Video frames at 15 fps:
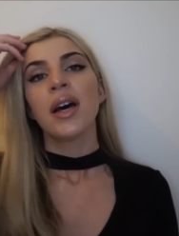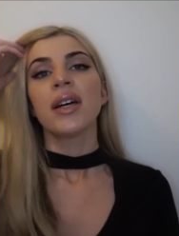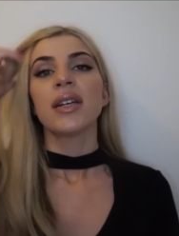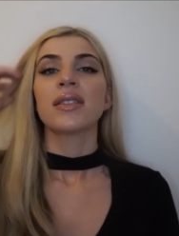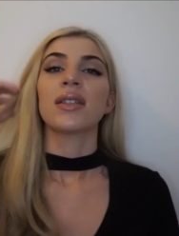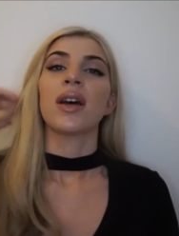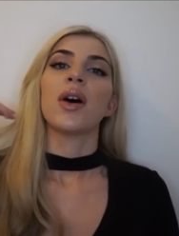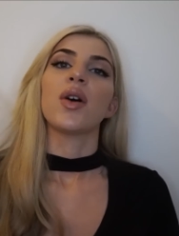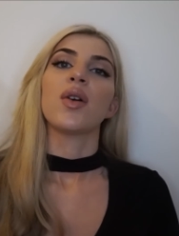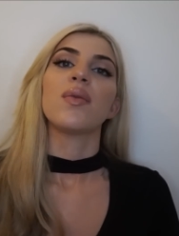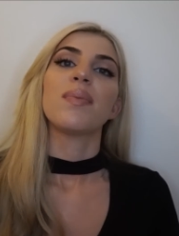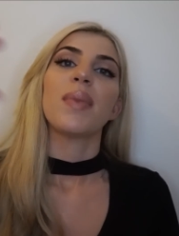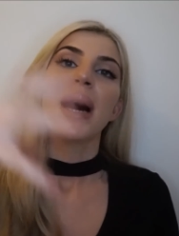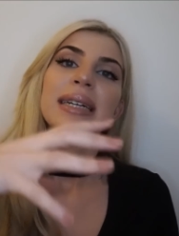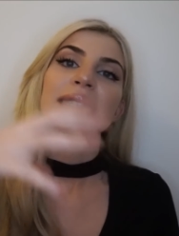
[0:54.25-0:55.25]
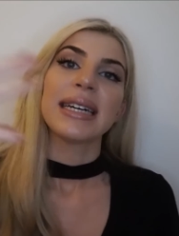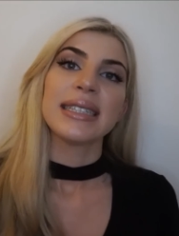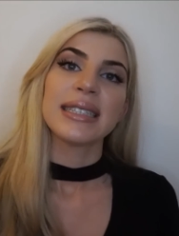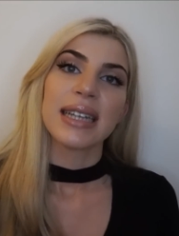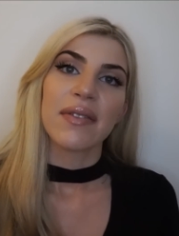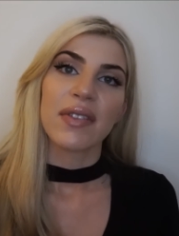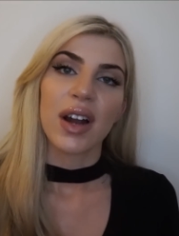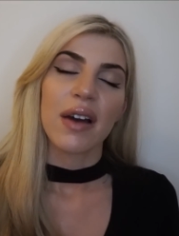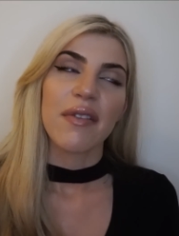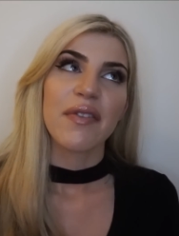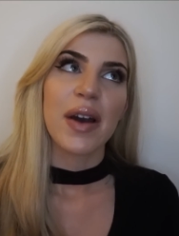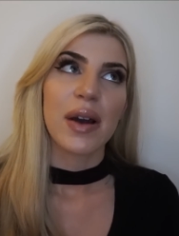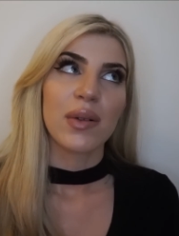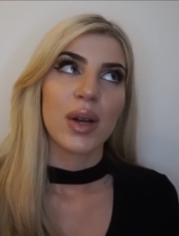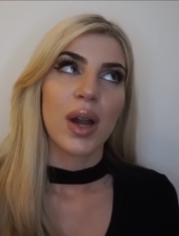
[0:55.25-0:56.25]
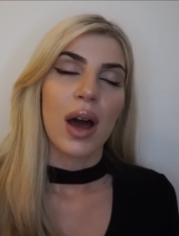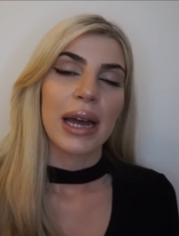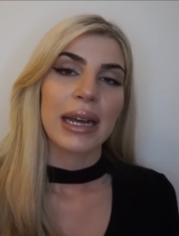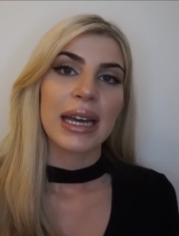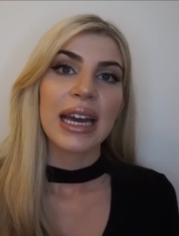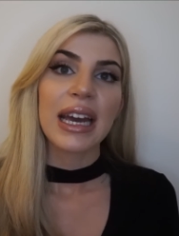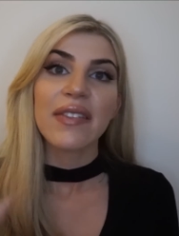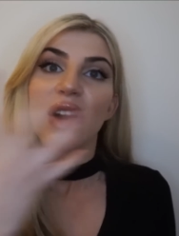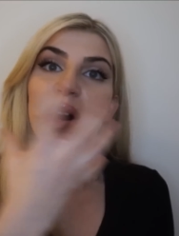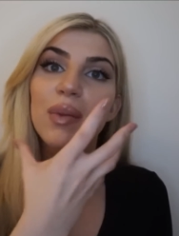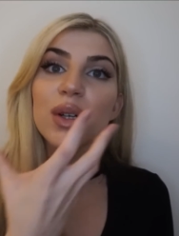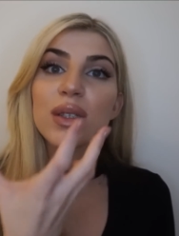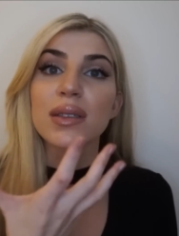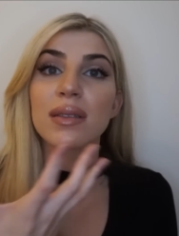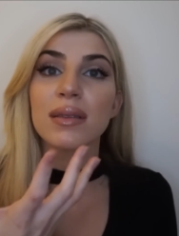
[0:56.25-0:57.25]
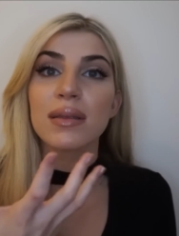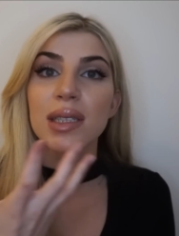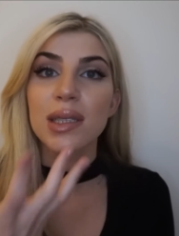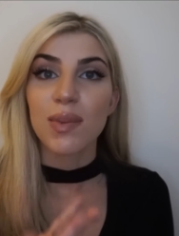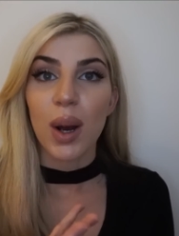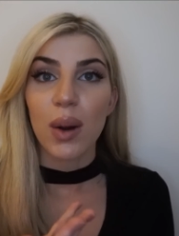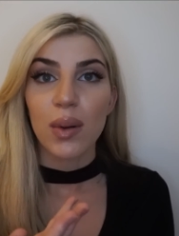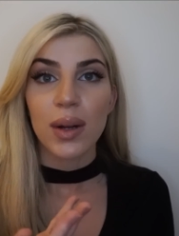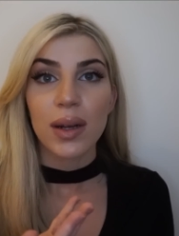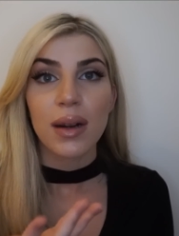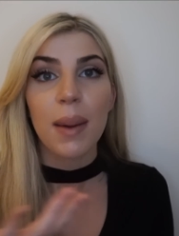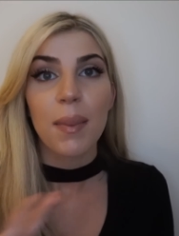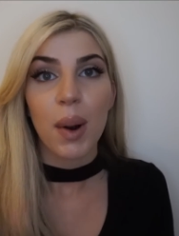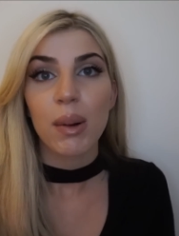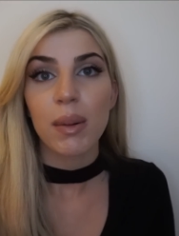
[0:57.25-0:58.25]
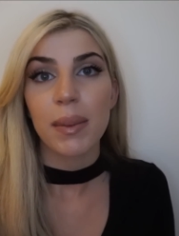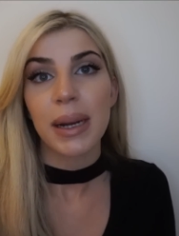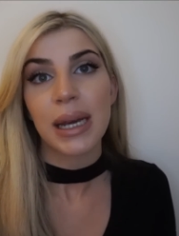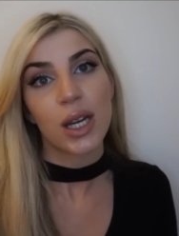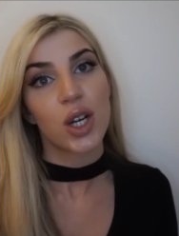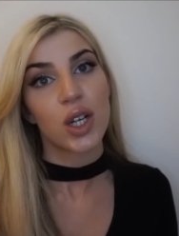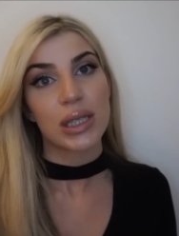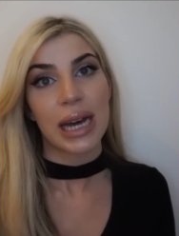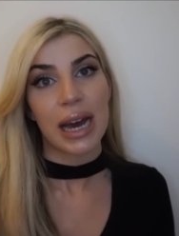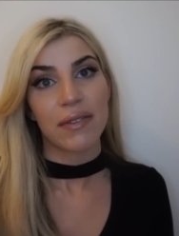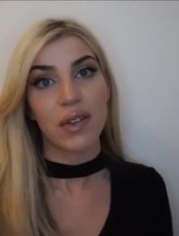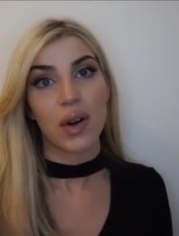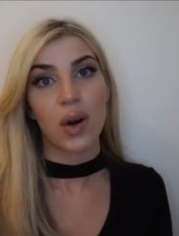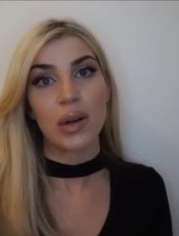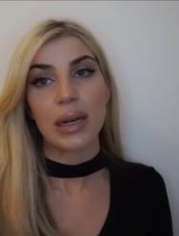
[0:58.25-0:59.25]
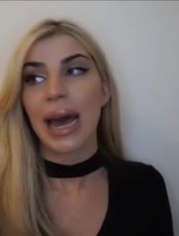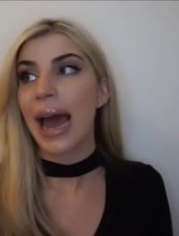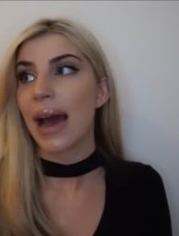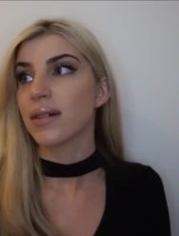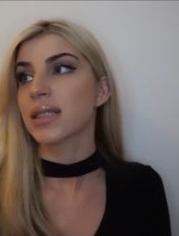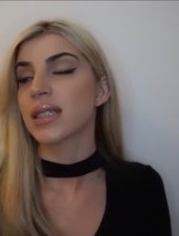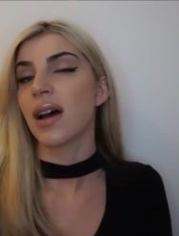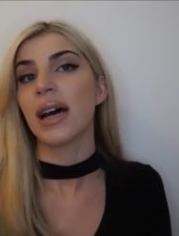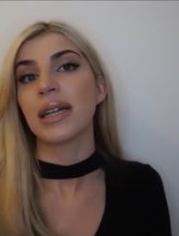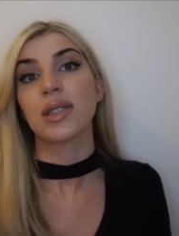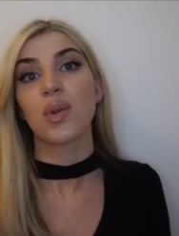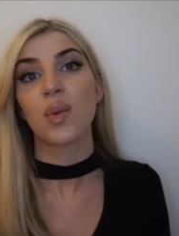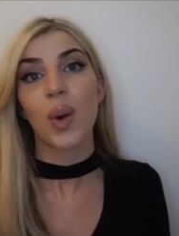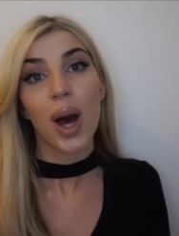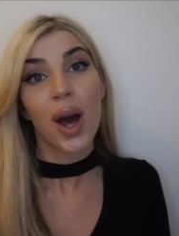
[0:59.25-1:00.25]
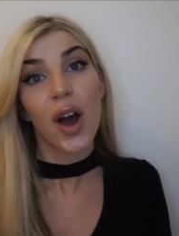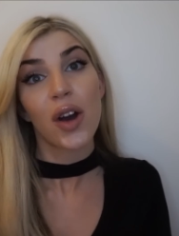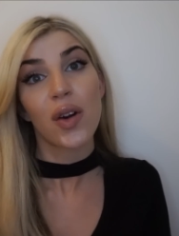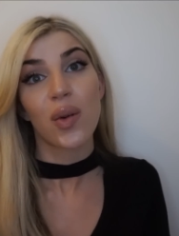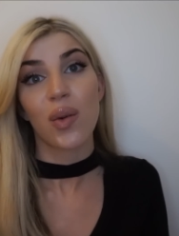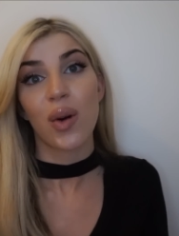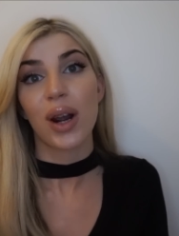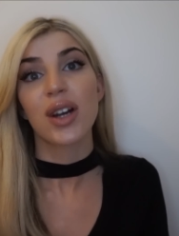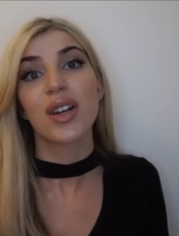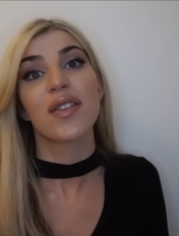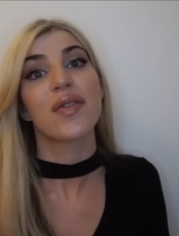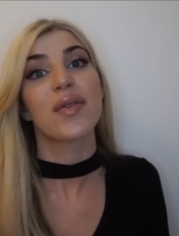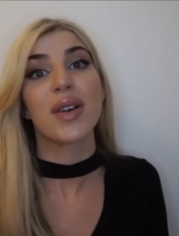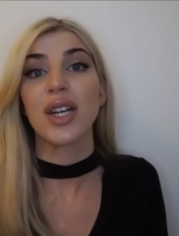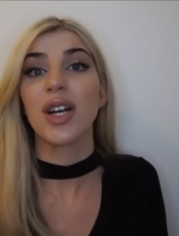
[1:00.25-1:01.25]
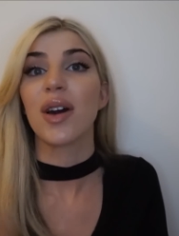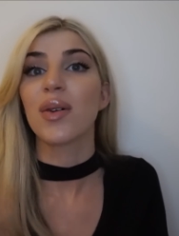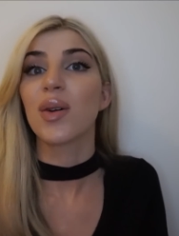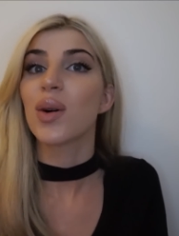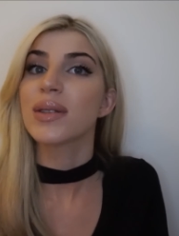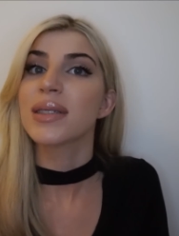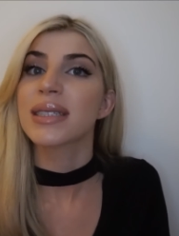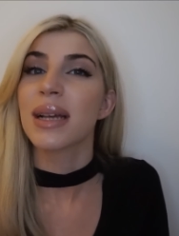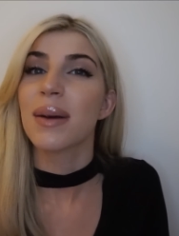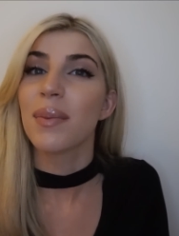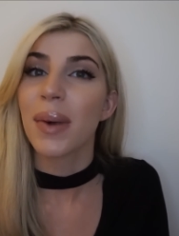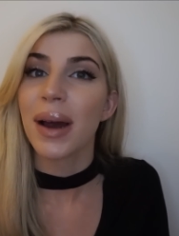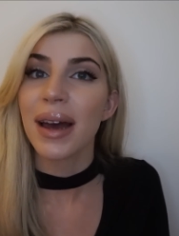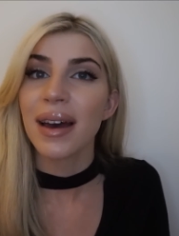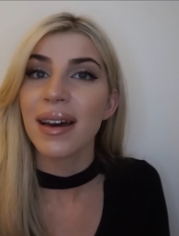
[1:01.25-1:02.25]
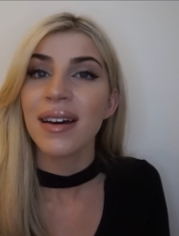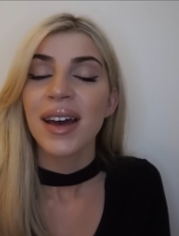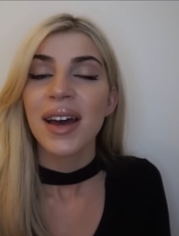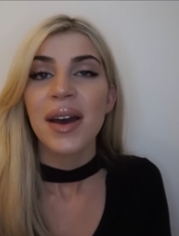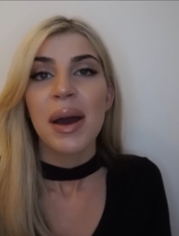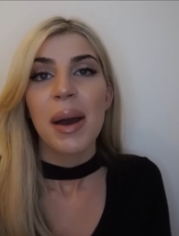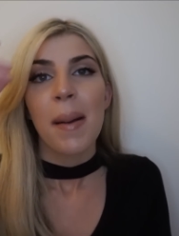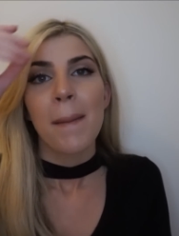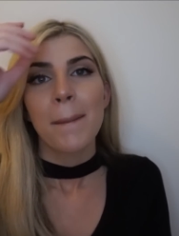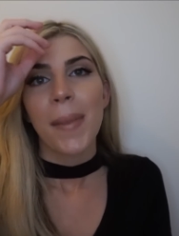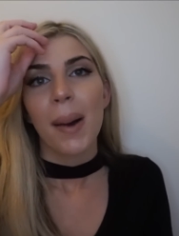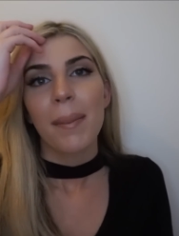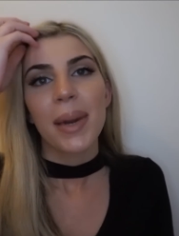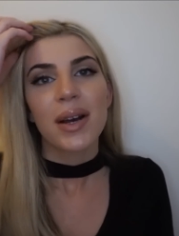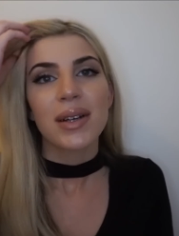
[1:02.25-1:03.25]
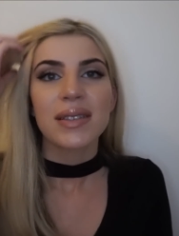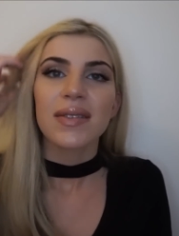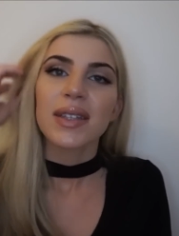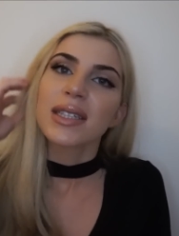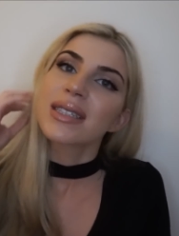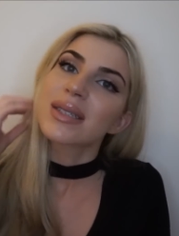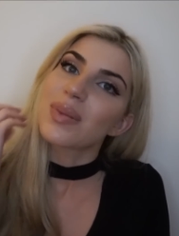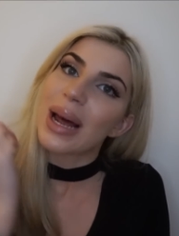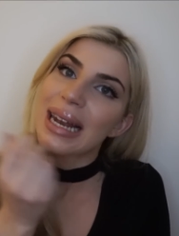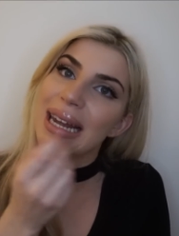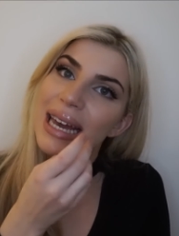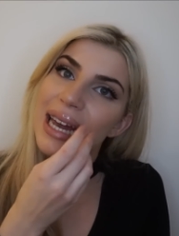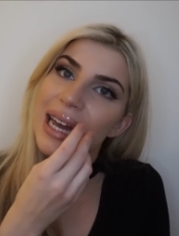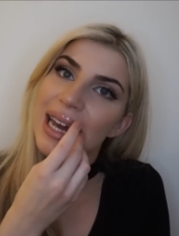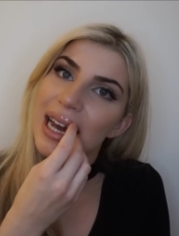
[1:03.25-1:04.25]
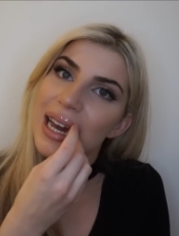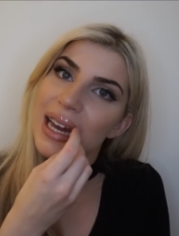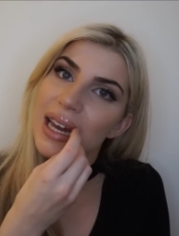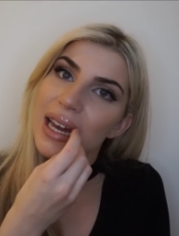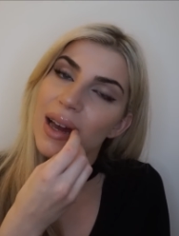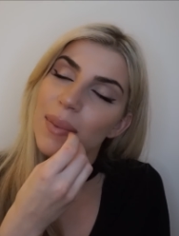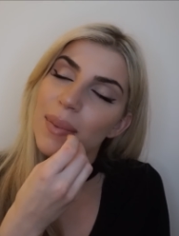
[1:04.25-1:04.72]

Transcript: So by day 7, I felt like if I wasn't swollen, I probably could have gone outside to work, or I could have, you know, gone somewhere. But because of the swelling, I